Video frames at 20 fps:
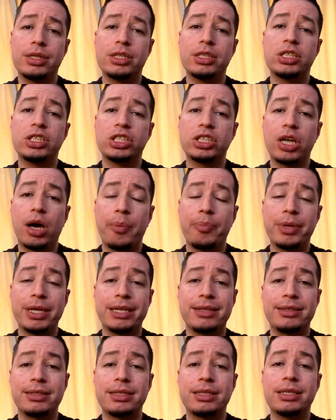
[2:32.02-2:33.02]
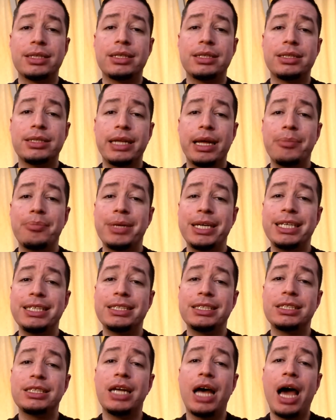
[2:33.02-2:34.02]
Stop it. That
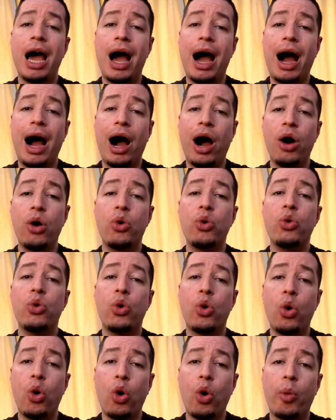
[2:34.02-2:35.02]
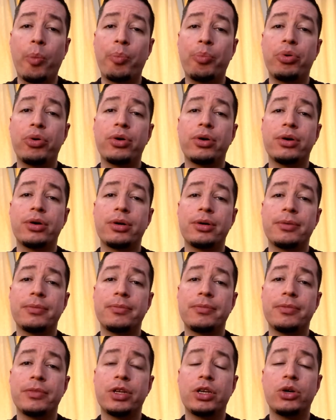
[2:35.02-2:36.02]
means hou op,
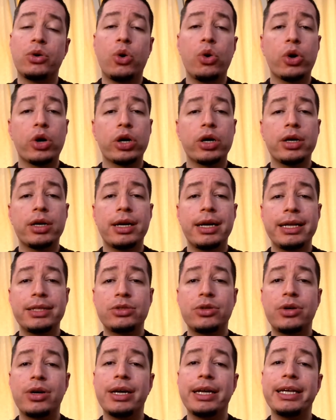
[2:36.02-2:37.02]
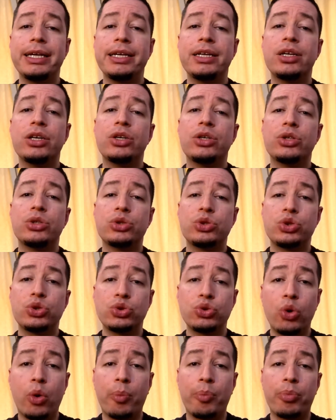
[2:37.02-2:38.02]
or literally
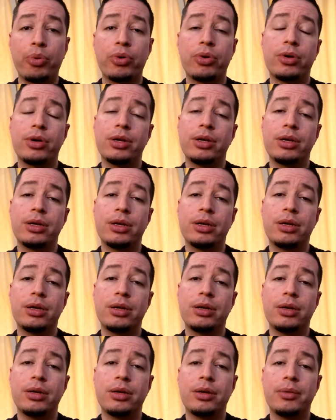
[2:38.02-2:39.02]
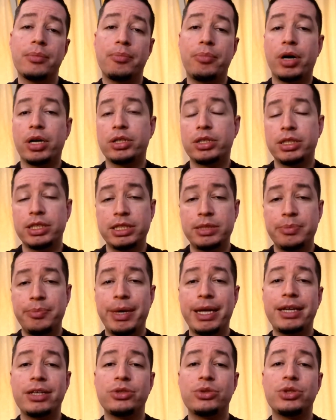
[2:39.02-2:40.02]
stop, but it's
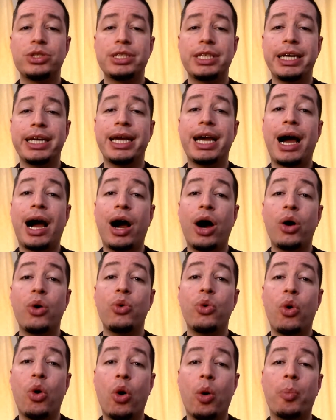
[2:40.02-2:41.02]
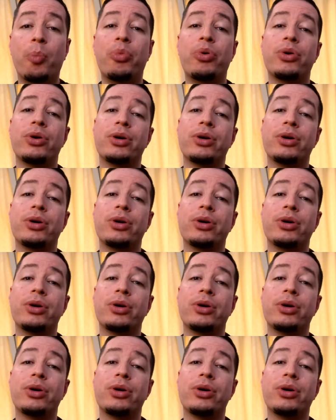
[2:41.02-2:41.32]
better to say hou op.